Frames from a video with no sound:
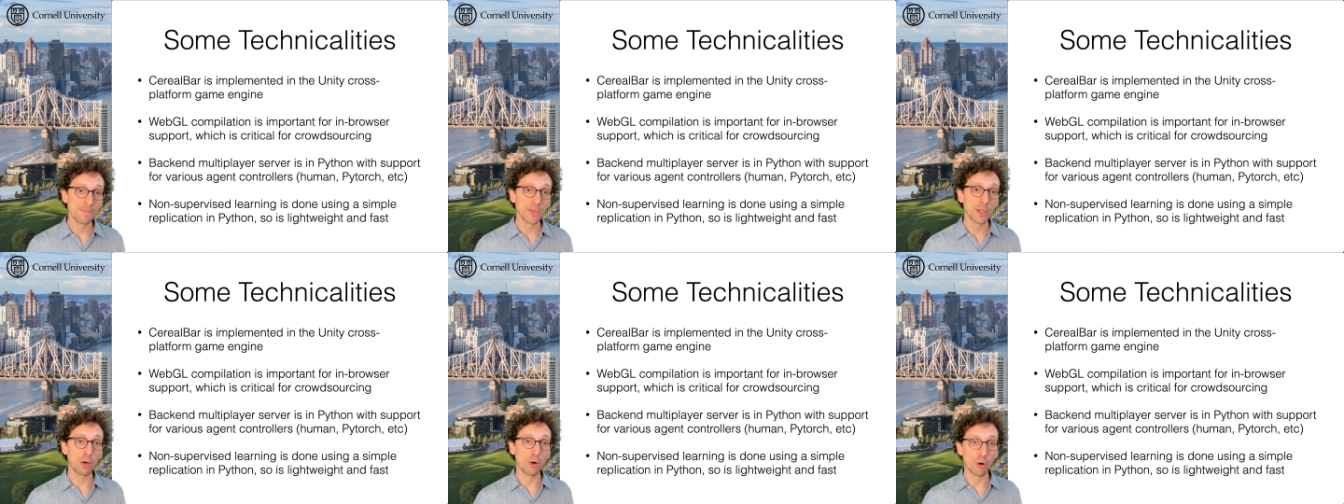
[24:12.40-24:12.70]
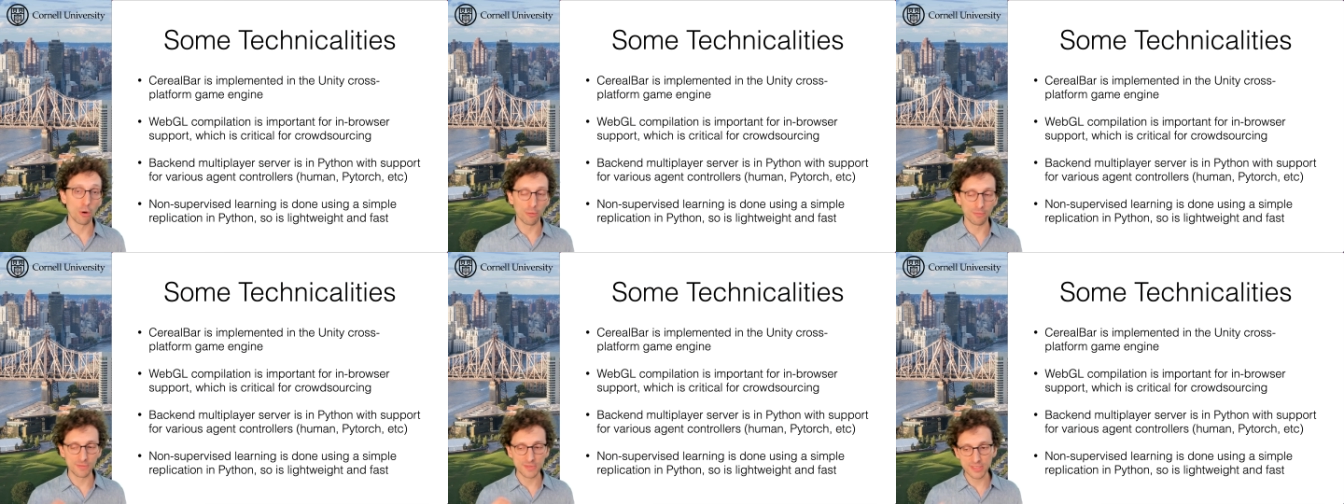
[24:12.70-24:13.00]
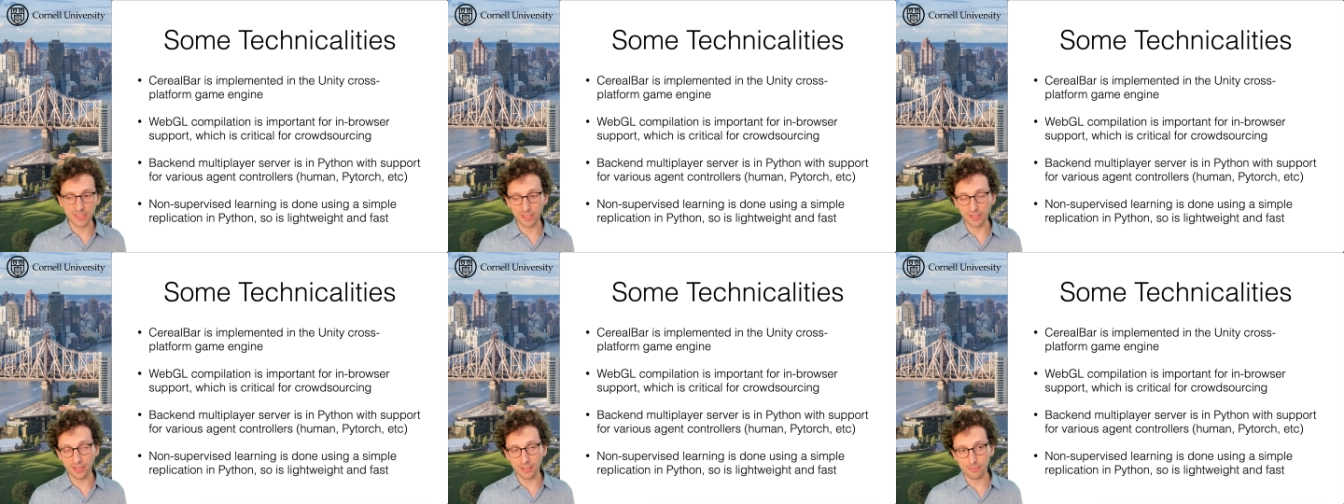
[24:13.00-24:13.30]
of
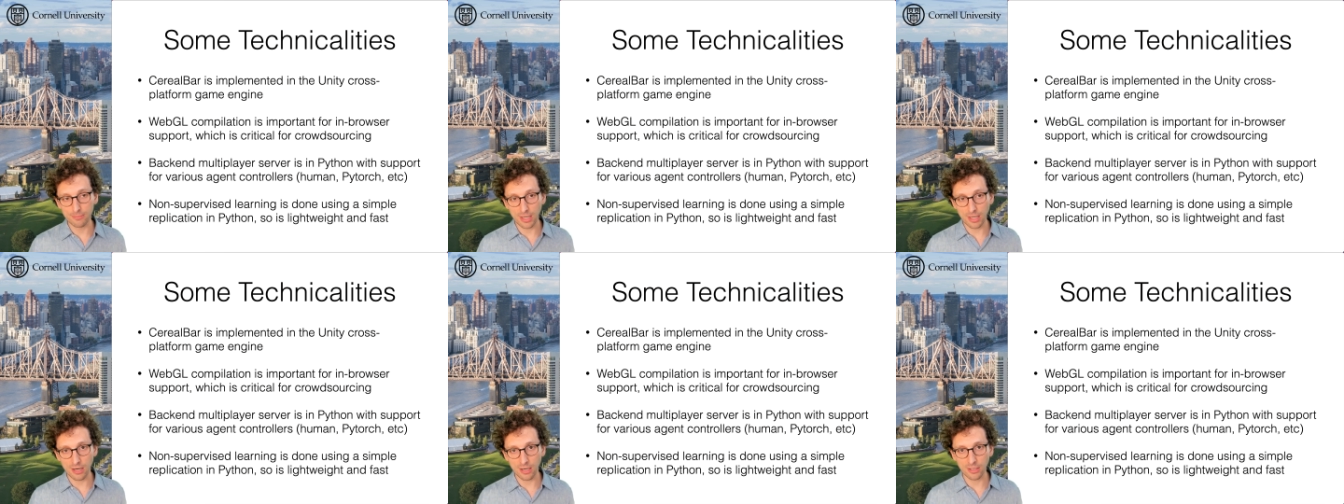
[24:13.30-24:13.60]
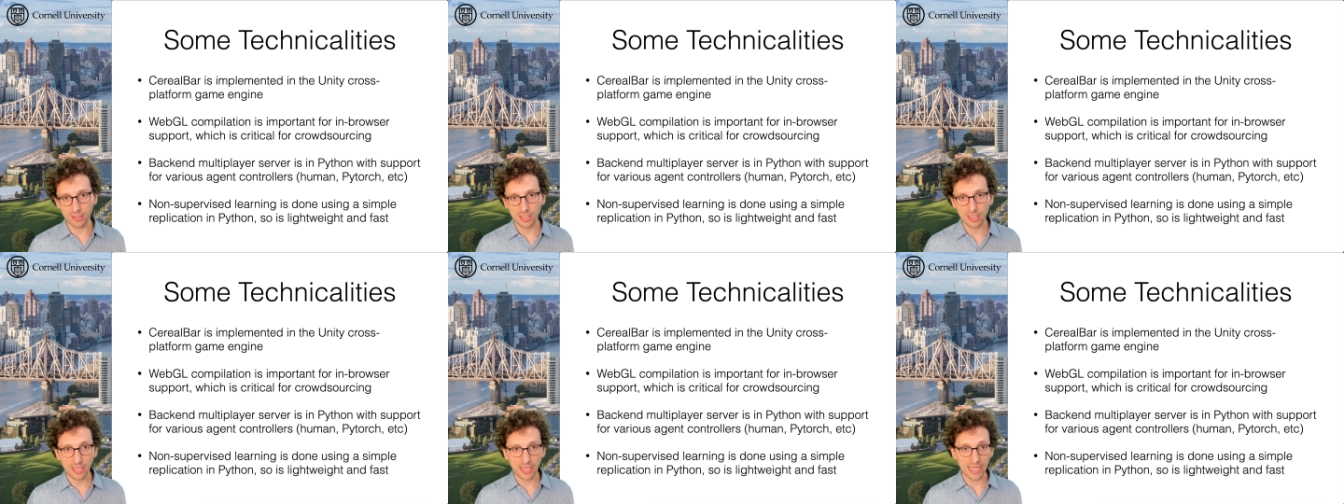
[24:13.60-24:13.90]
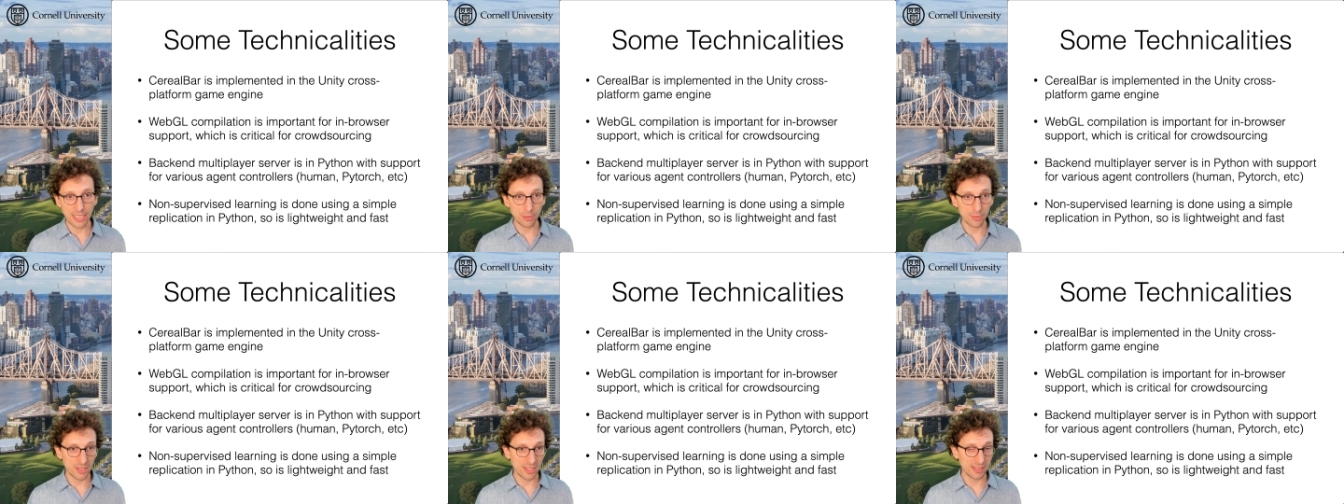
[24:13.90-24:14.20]
CerealBar
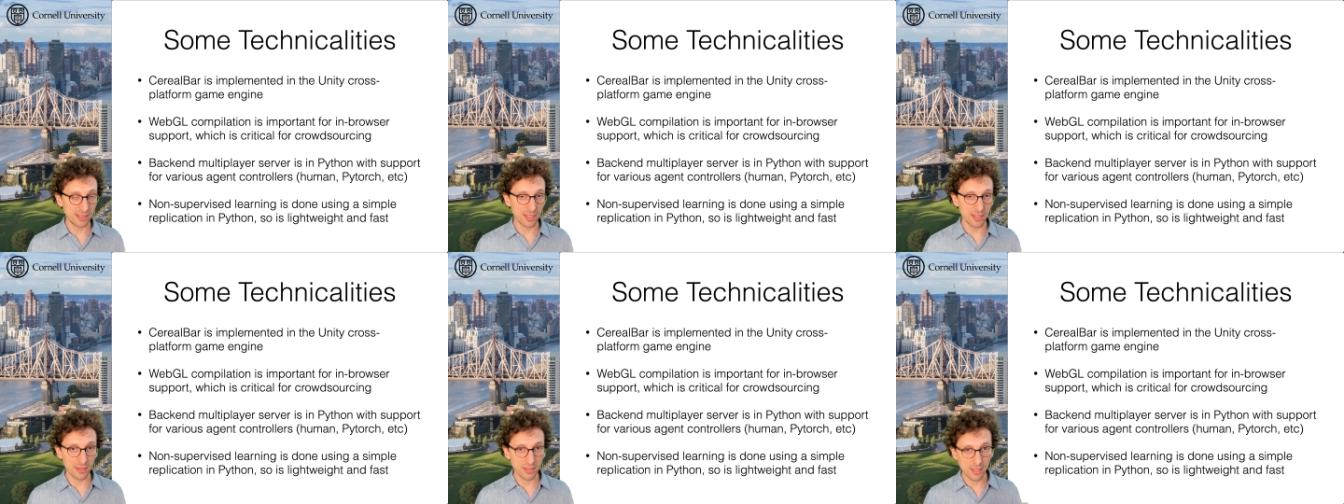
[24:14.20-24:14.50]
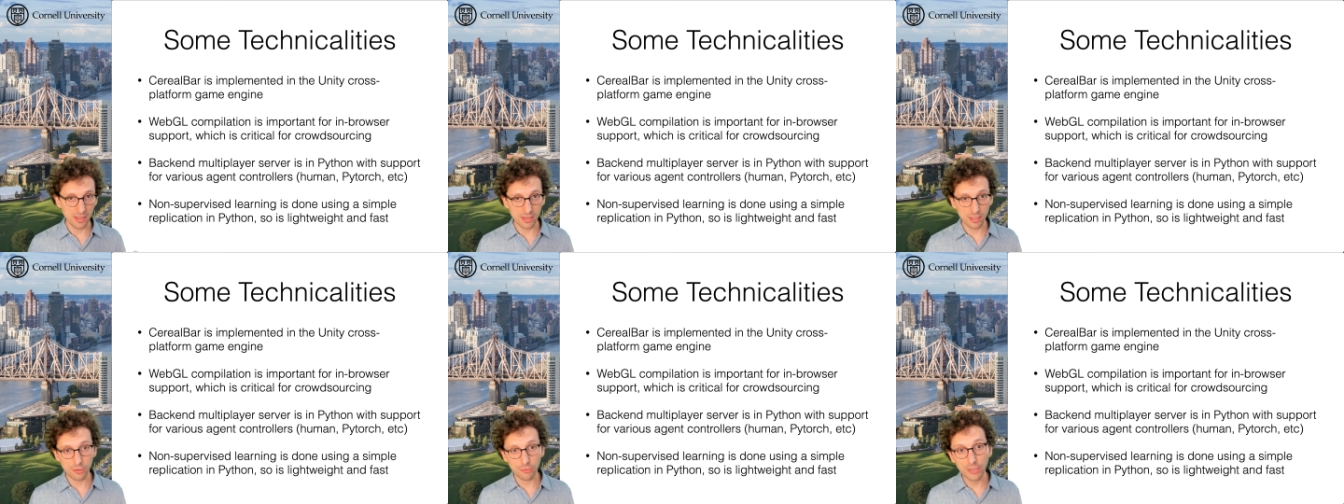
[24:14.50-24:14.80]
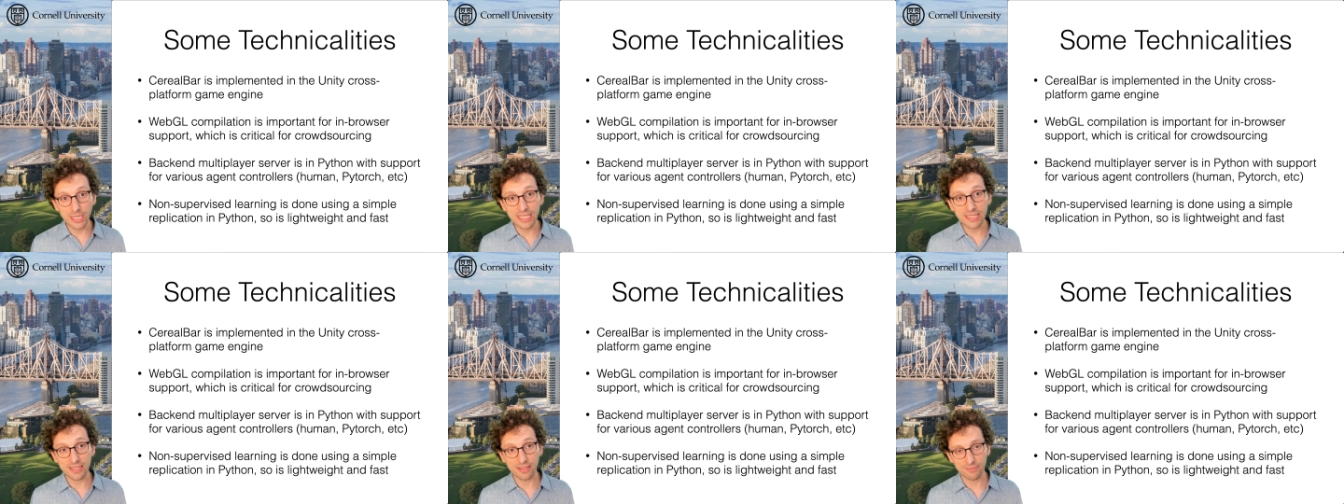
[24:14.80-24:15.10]
using this
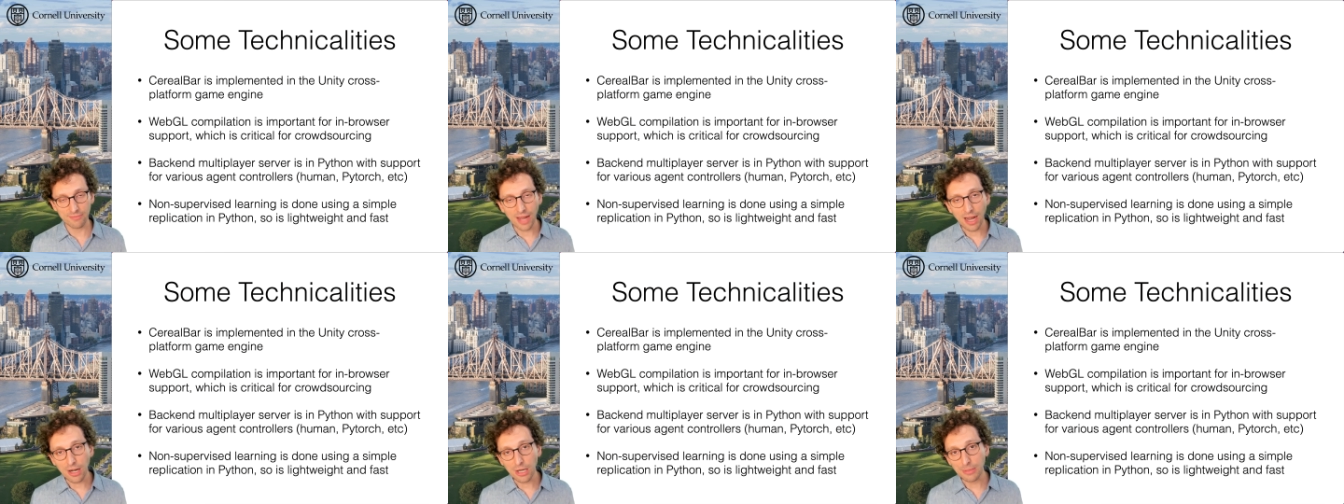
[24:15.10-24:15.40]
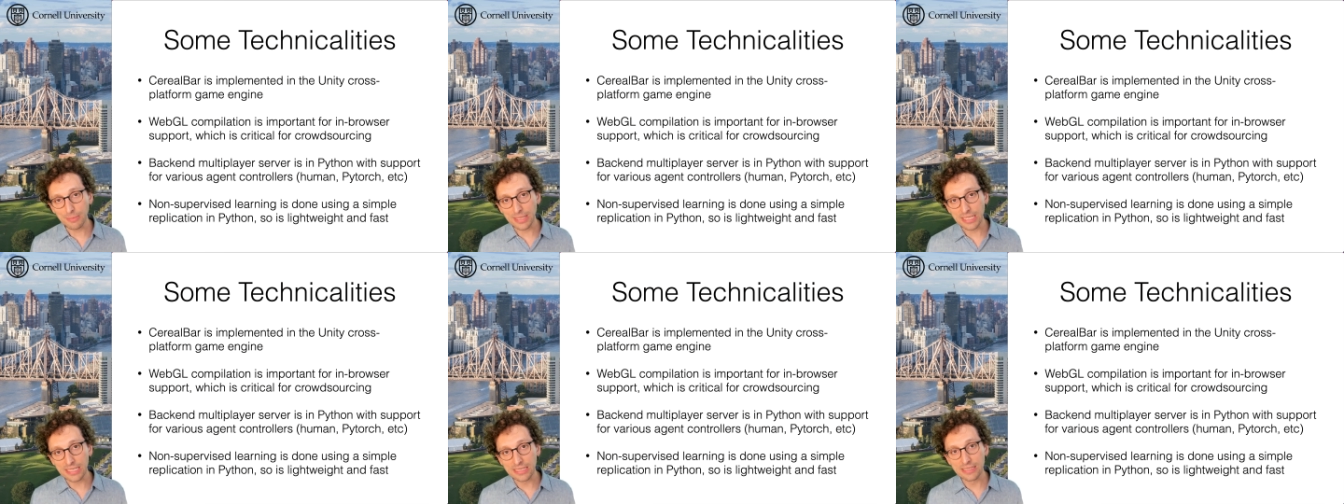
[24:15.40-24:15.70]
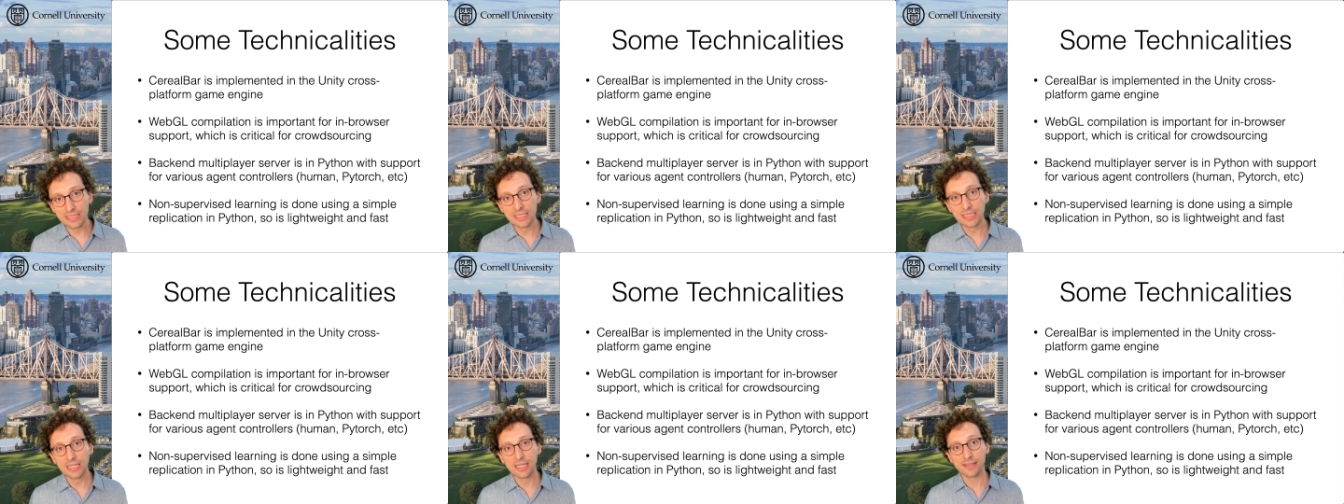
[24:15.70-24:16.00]
discrete
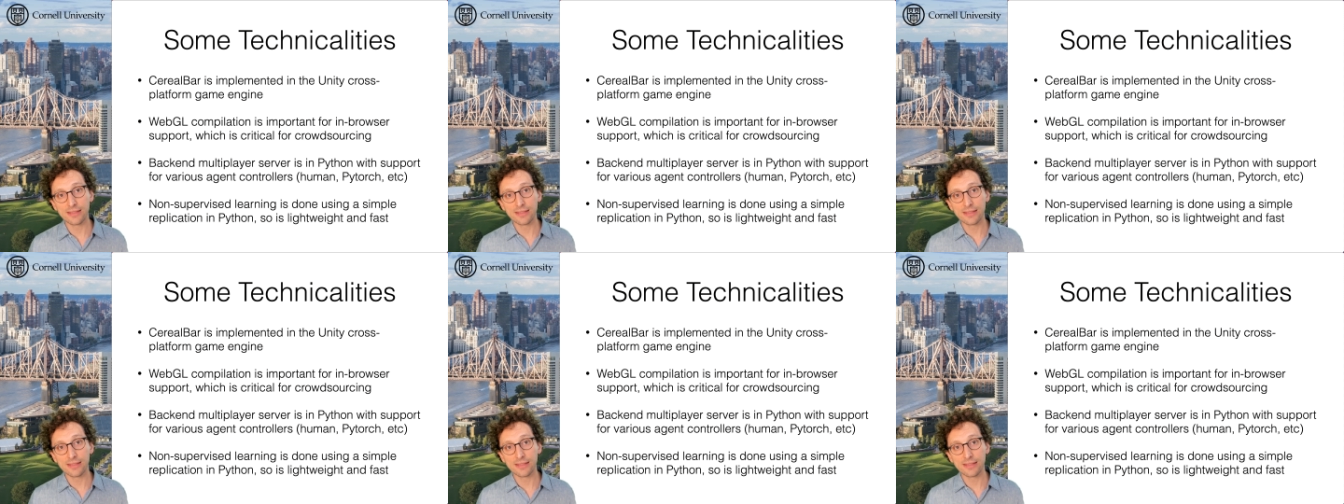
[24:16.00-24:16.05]
environment,